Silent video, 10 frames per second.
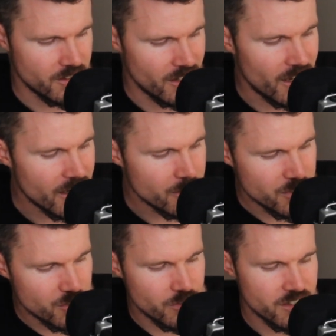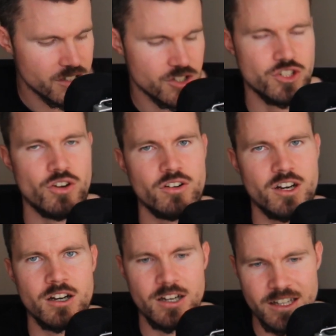line between the
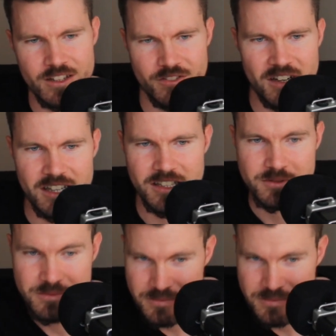shortcut and the file.